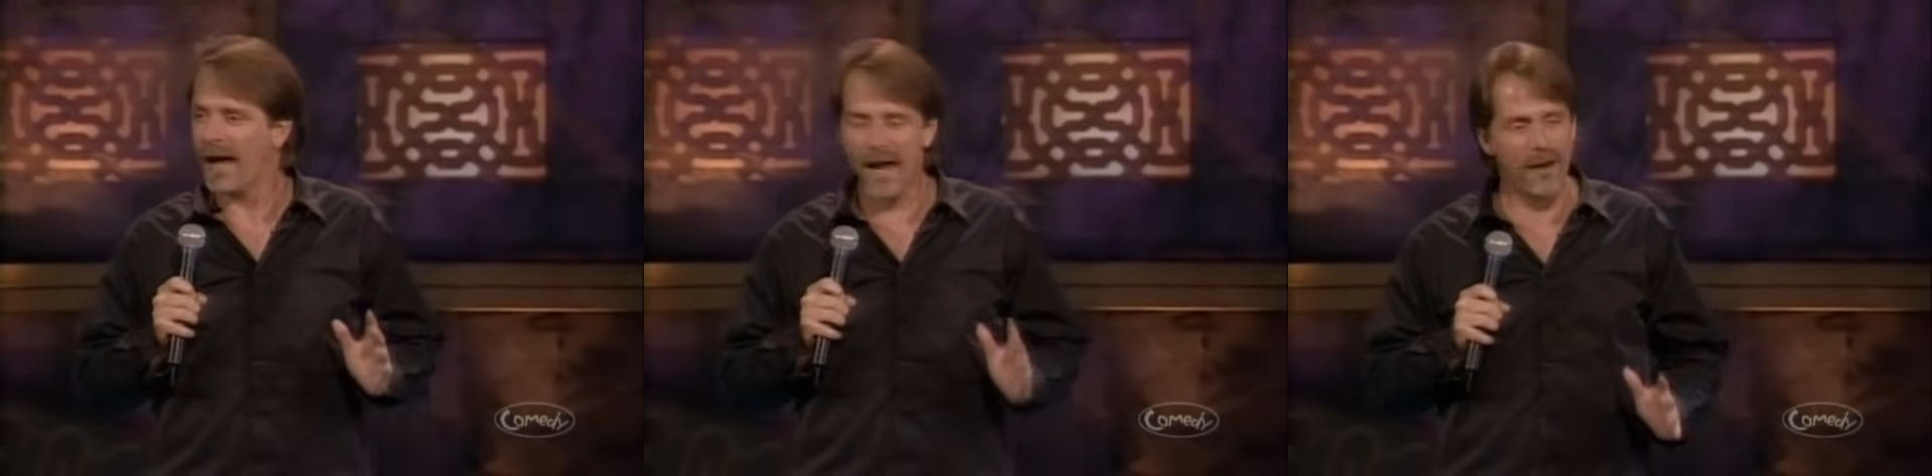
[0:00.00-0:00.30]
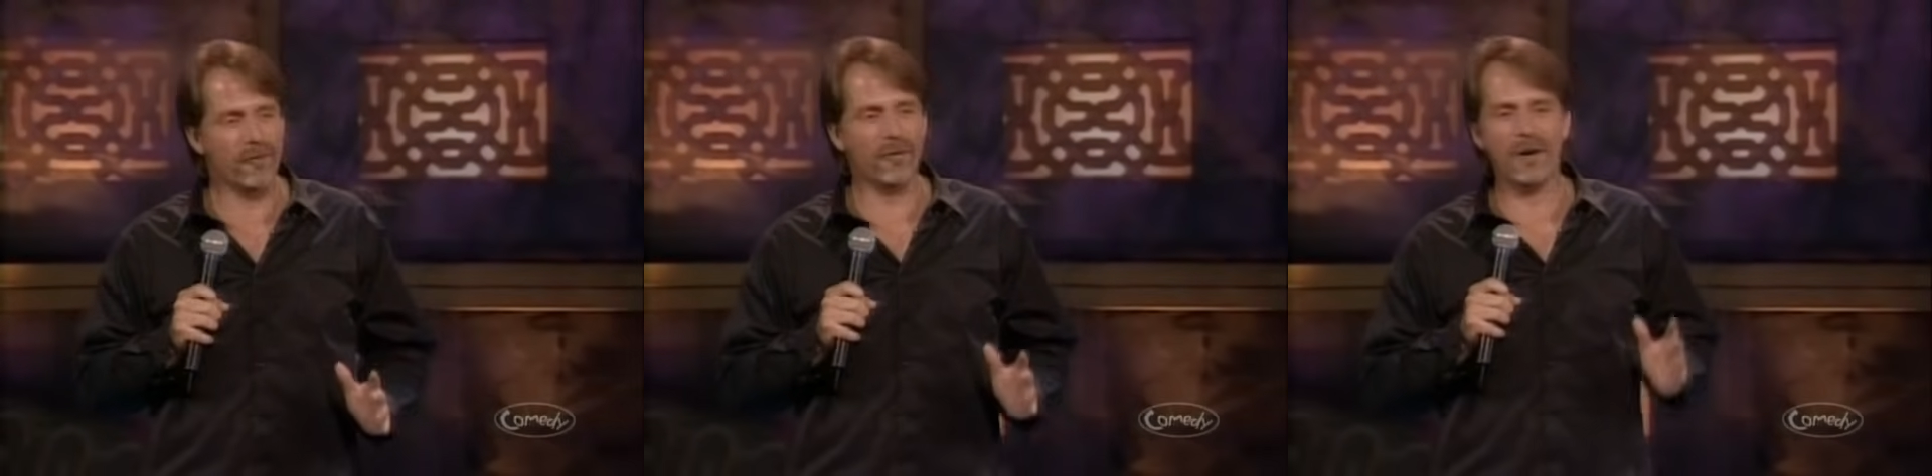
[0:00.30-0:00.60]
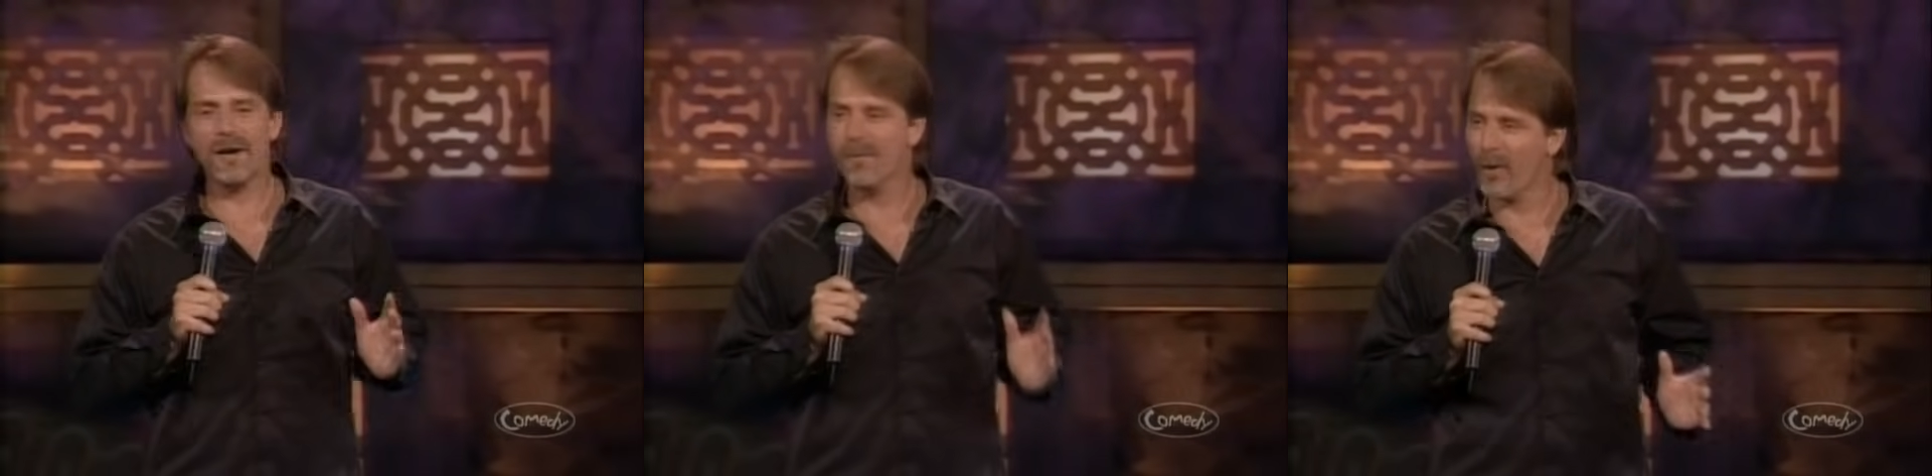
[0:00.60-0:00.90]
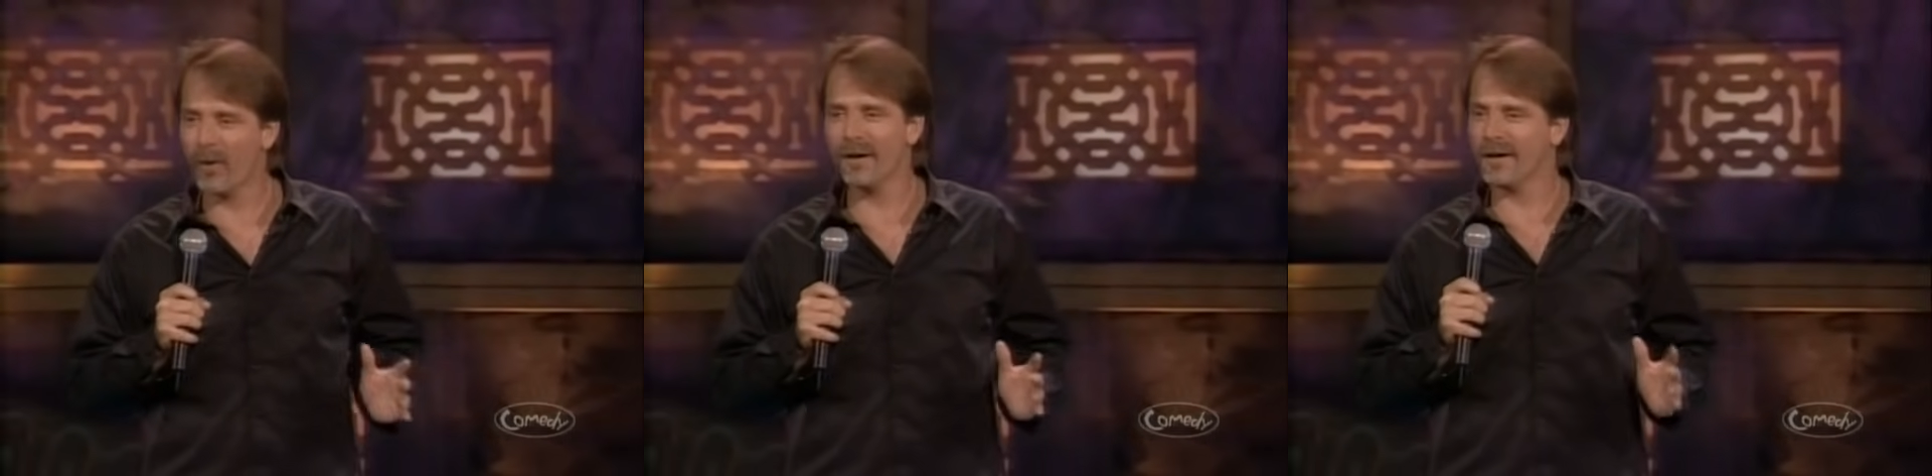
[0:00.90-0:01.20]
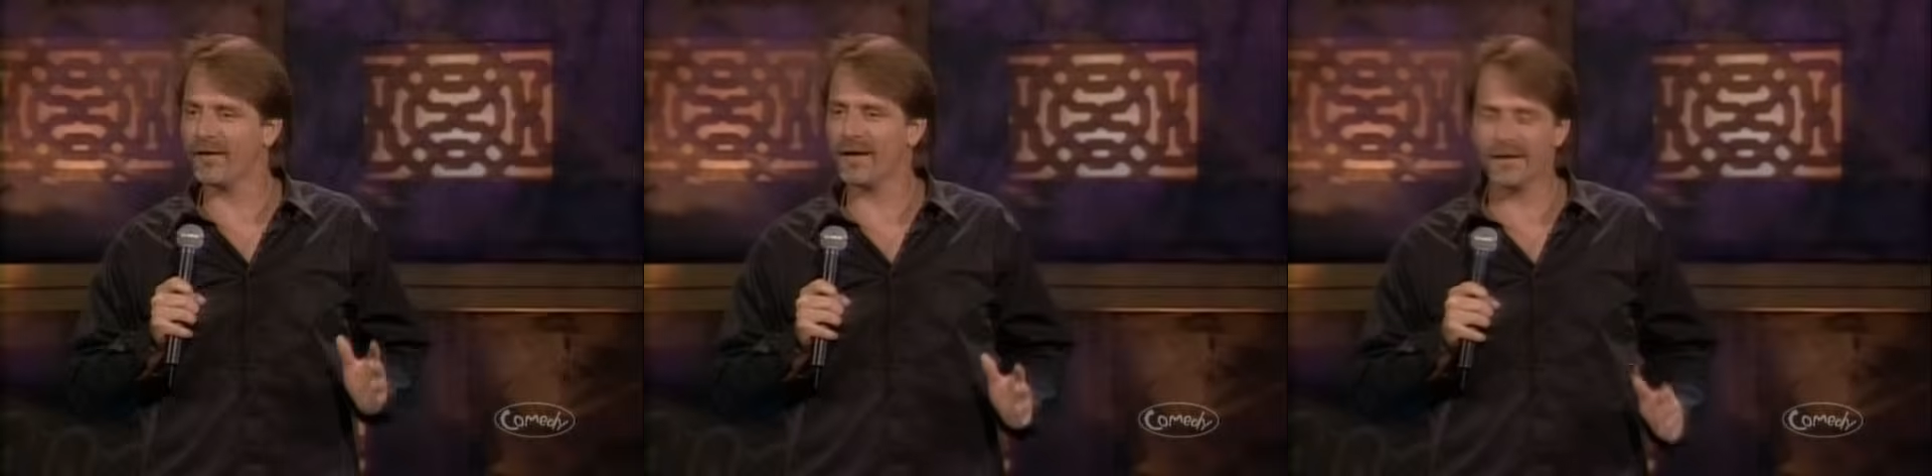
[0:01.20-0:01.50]
Every
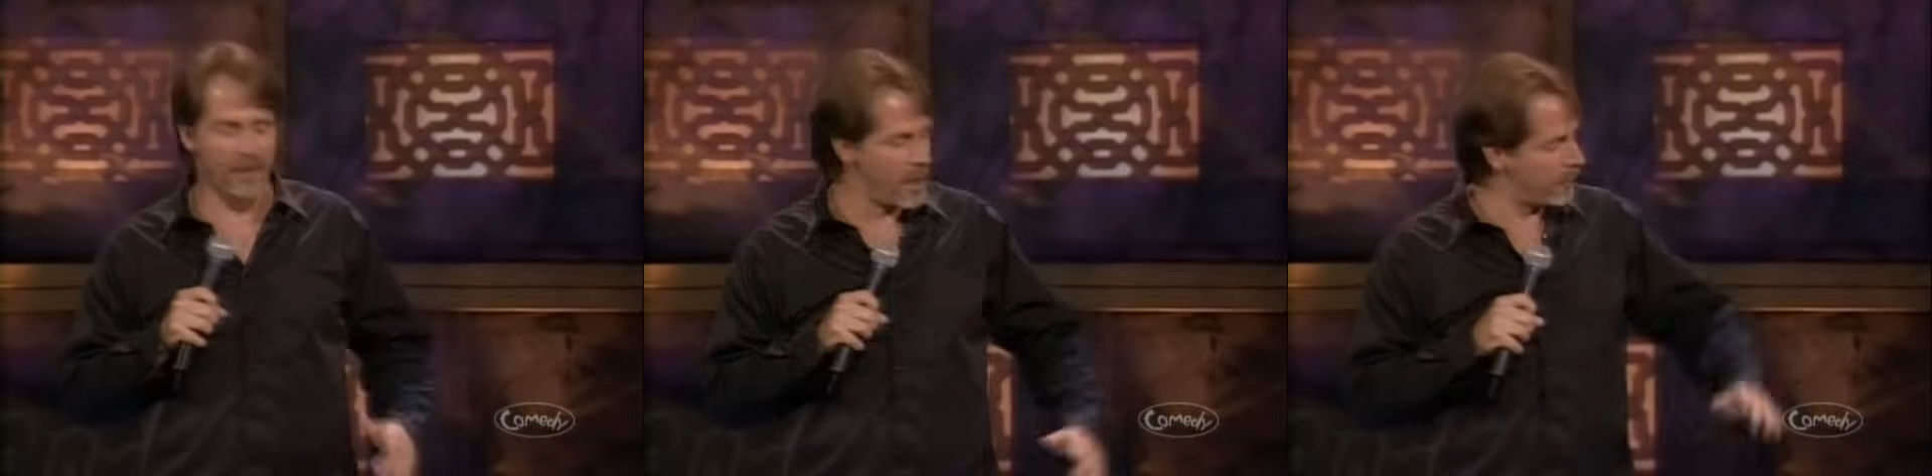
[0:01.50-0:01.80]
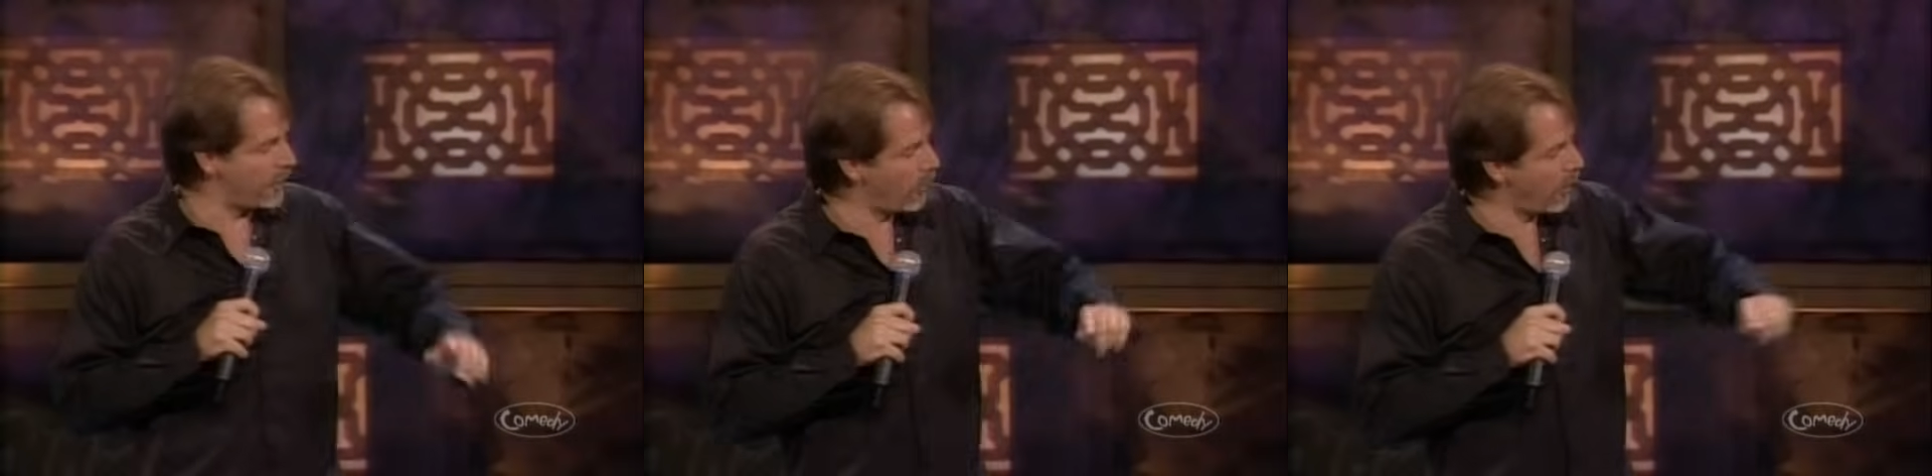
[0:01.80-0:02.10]
morning of his life, he